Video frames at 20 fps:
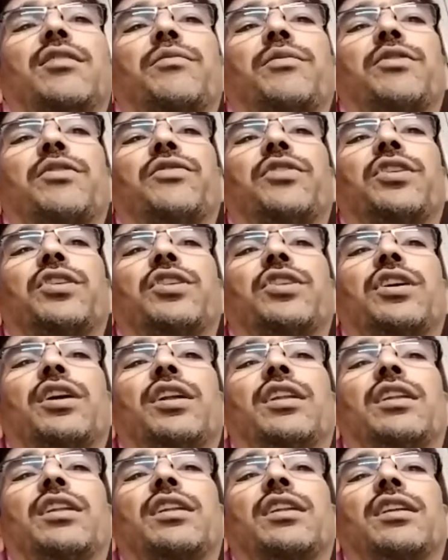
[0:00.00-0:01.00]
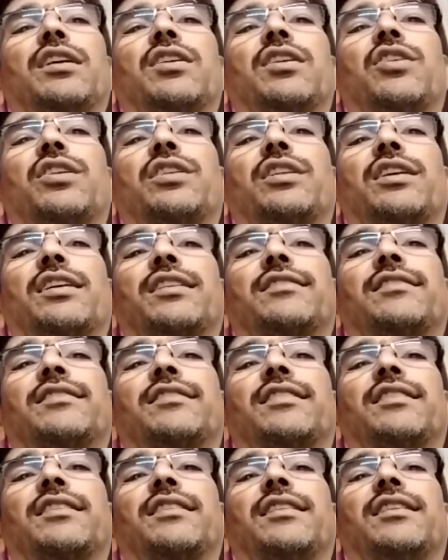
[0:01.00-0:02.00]
prefrontal
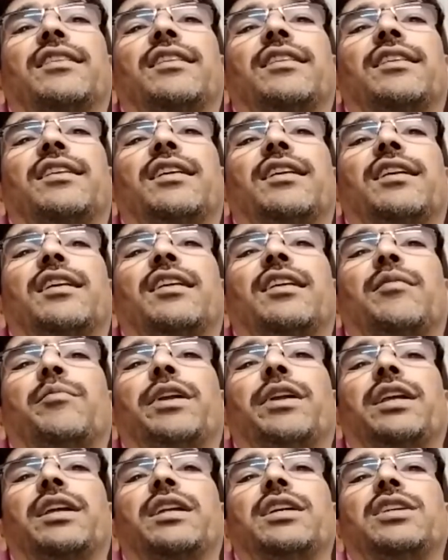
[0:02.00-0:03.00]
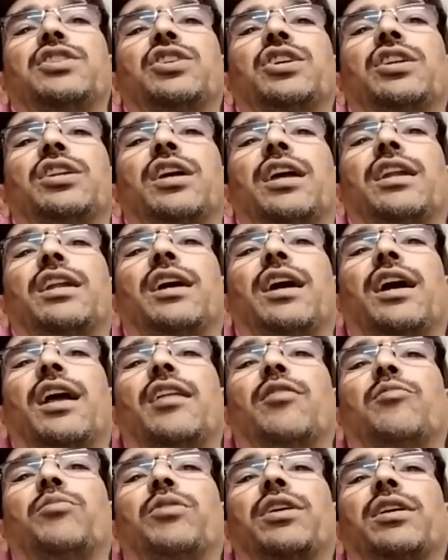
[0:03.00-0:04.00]
cortex. Medication and
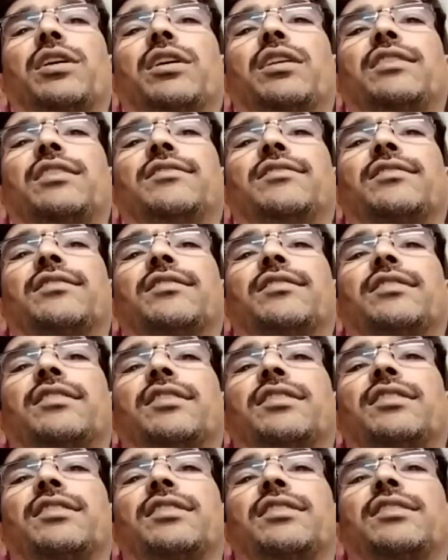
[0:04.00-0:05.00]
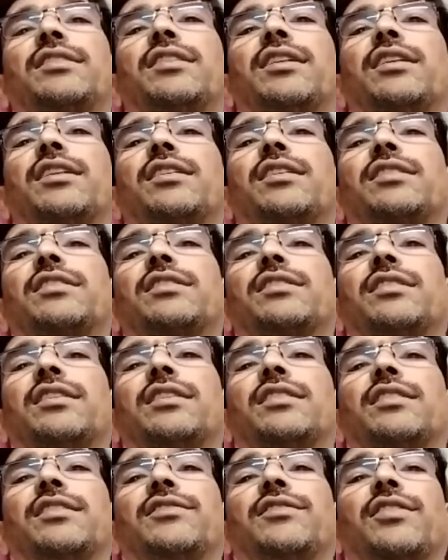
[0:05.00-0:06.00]
help increase the
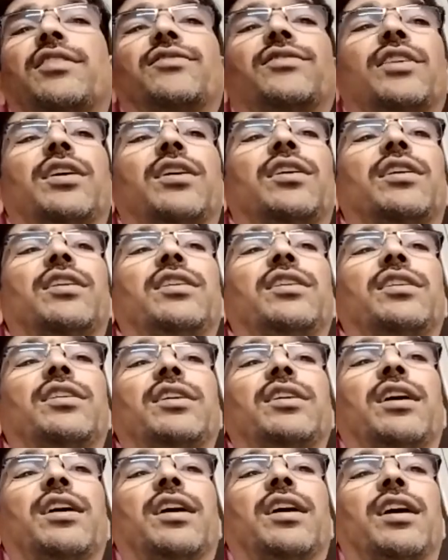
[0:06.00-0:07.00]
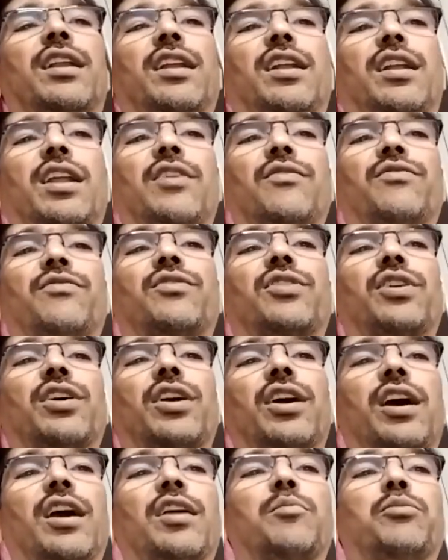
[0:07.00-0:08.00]
thickness of the left
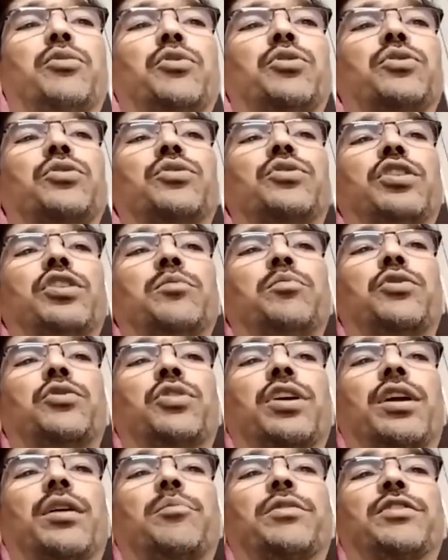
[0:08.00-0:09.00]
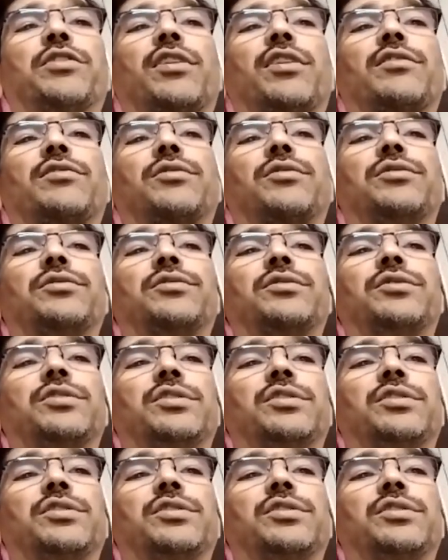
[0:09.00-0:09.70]
hippocampus also.